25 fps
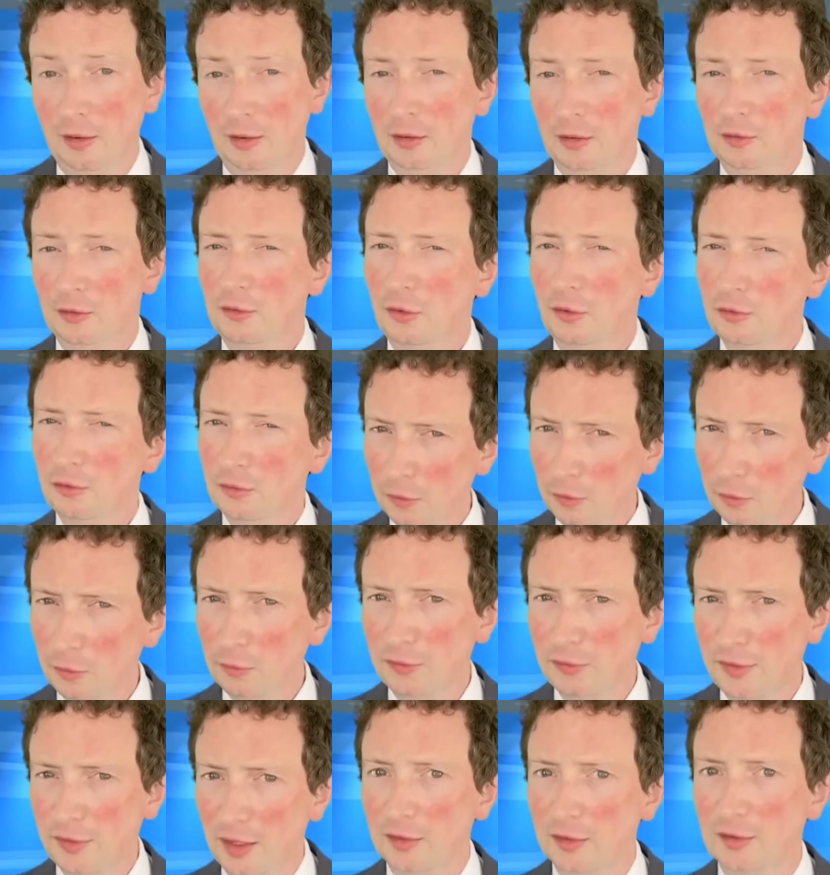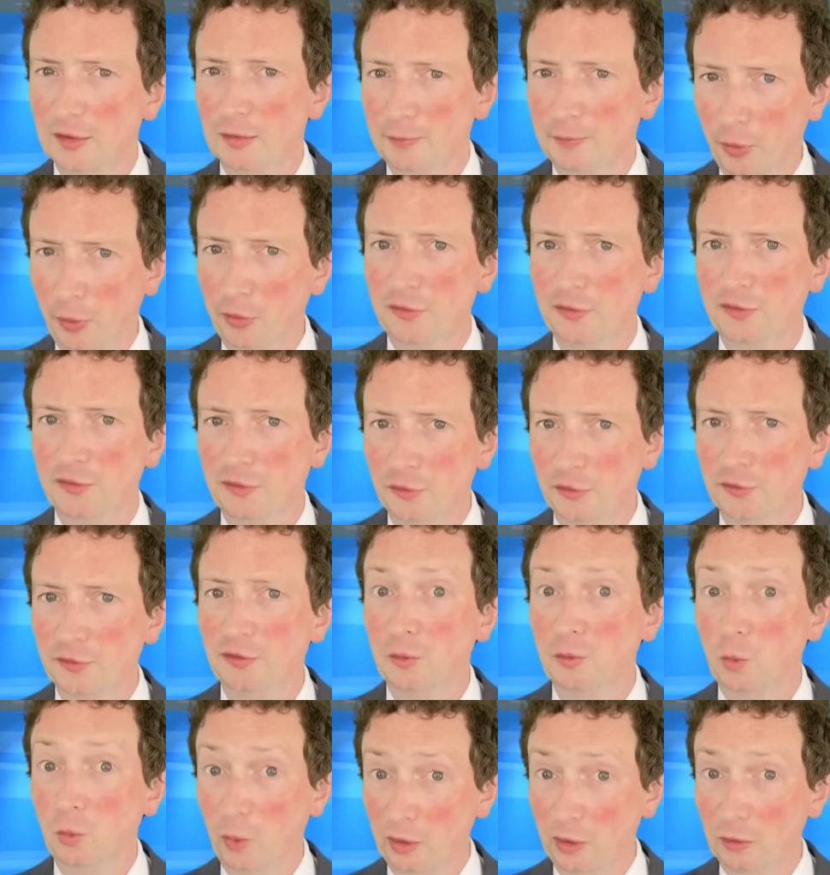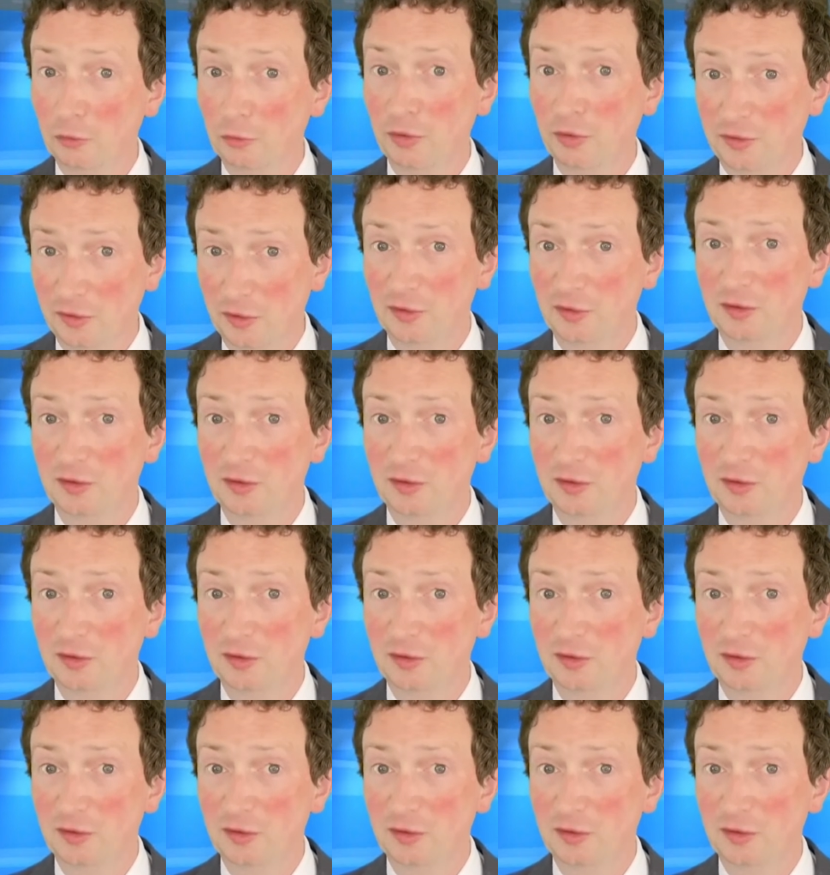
So do you think that Boris Johnson will return to